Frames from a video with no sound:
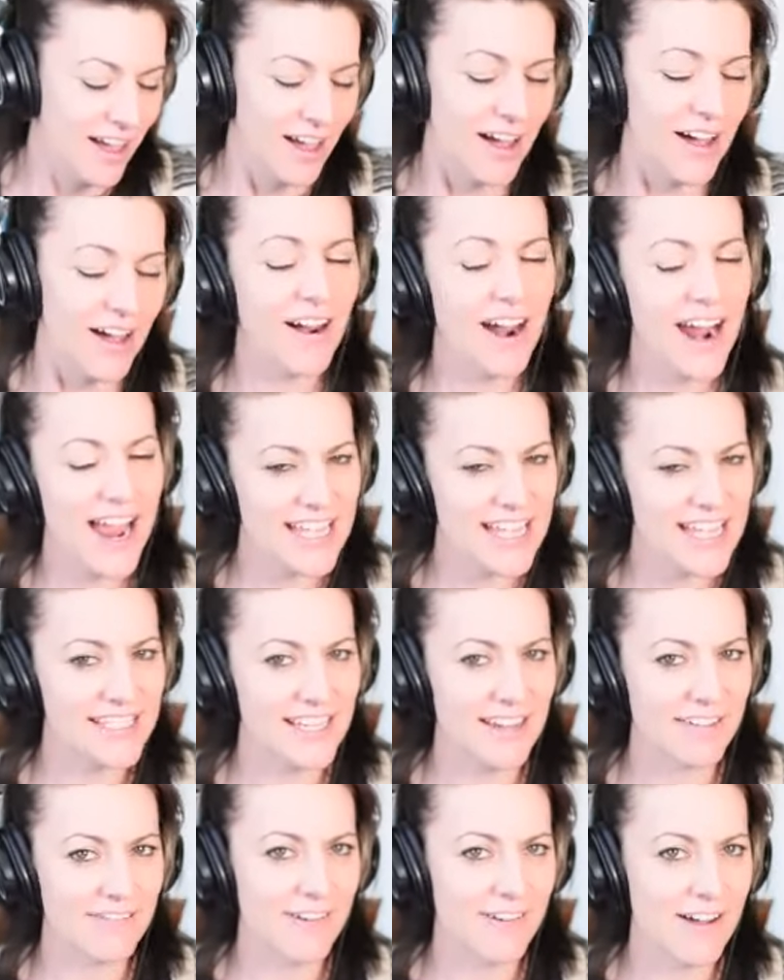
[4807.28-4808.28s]
All right, um,
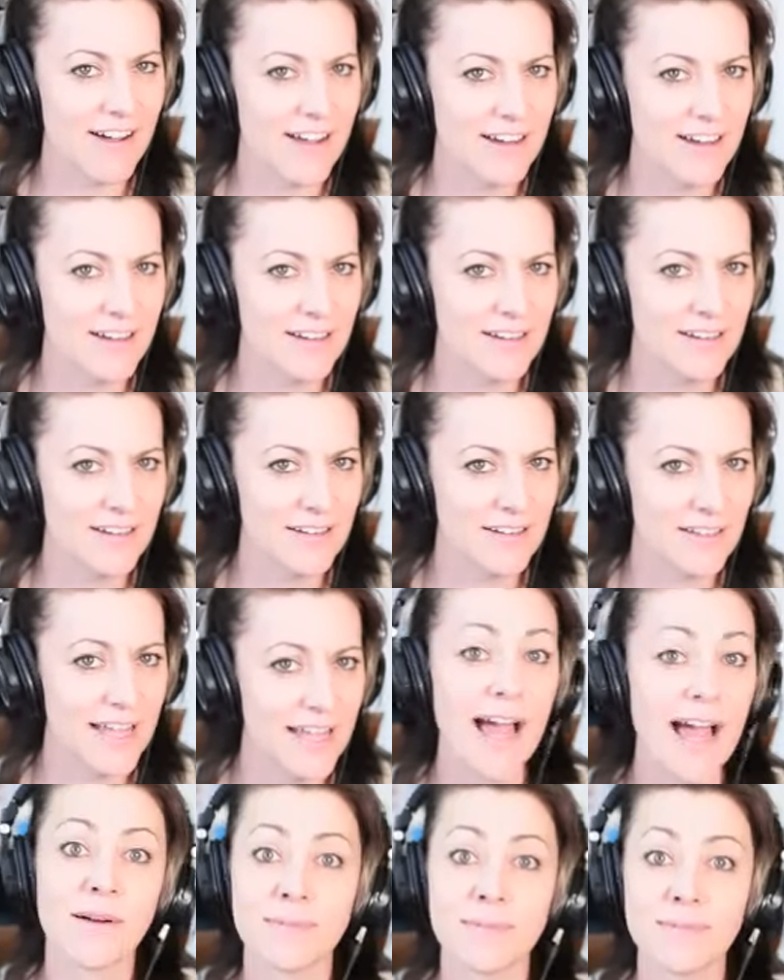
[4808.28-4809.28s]
Stefan. Um,
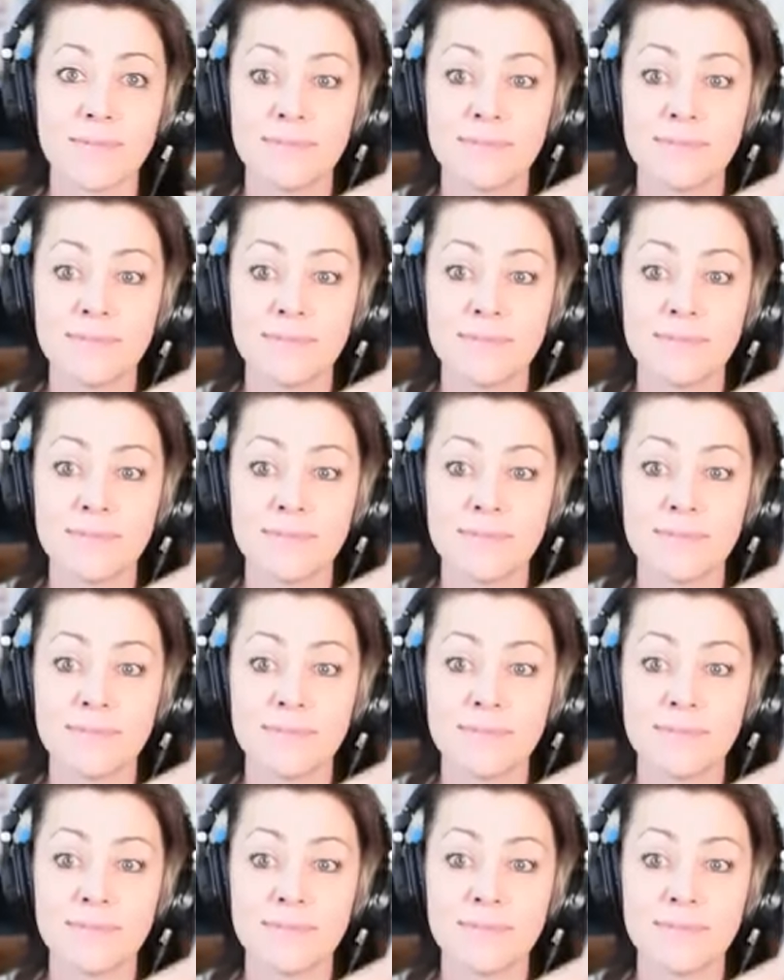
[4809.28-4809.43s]
yeah. Uh,